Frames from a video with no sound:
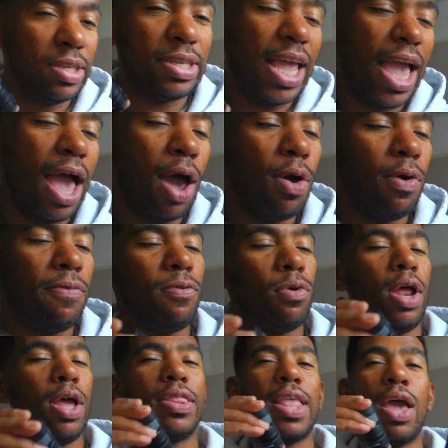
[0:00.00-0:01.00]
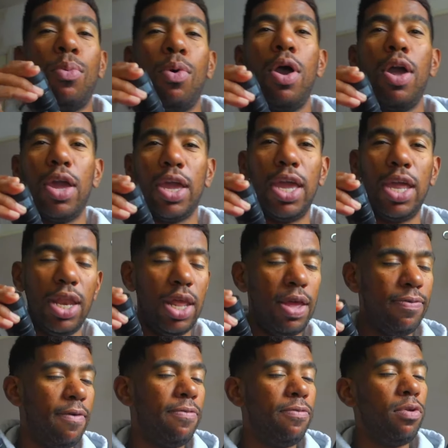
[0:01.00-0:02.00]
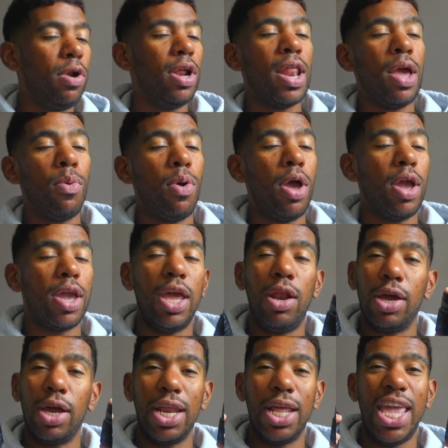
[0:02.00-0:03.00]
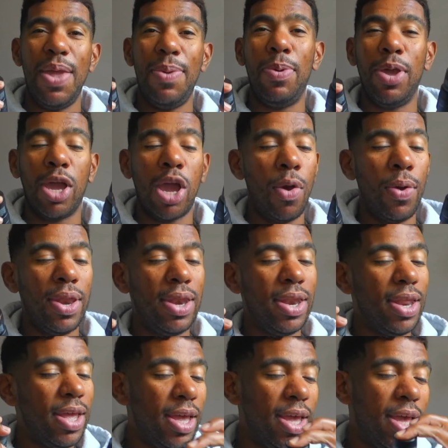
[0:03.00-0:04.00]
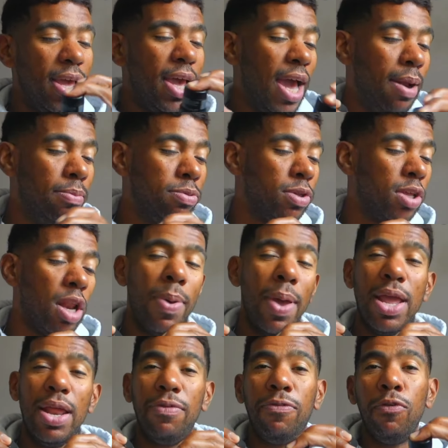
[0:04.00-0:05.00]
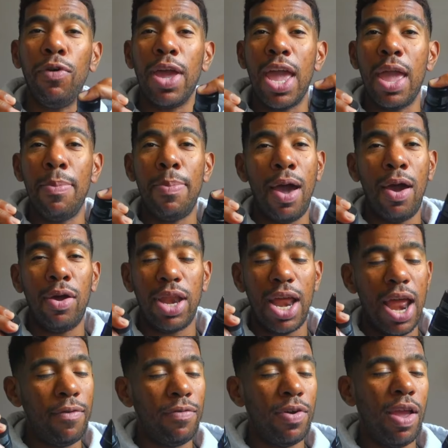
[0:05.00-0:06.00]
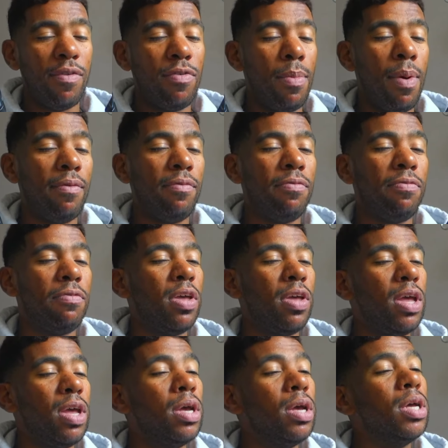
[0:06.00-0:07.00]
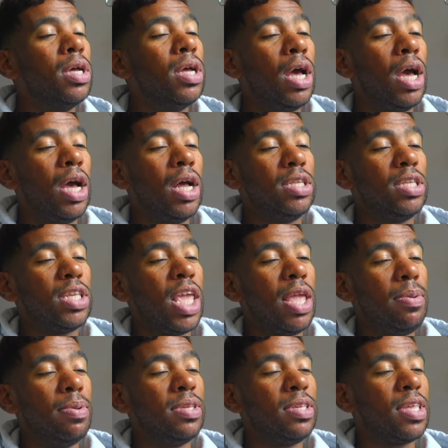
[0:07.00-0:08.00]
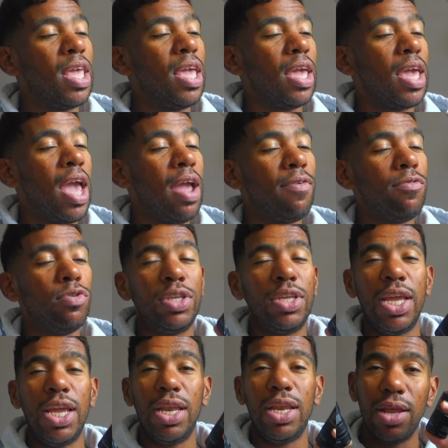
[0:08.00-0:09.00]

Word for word: how I feel like they're working. If I feel like they're working, I'm going to keep it going. I'm just going to pay the £48 every other month uh, to keep the skincare routine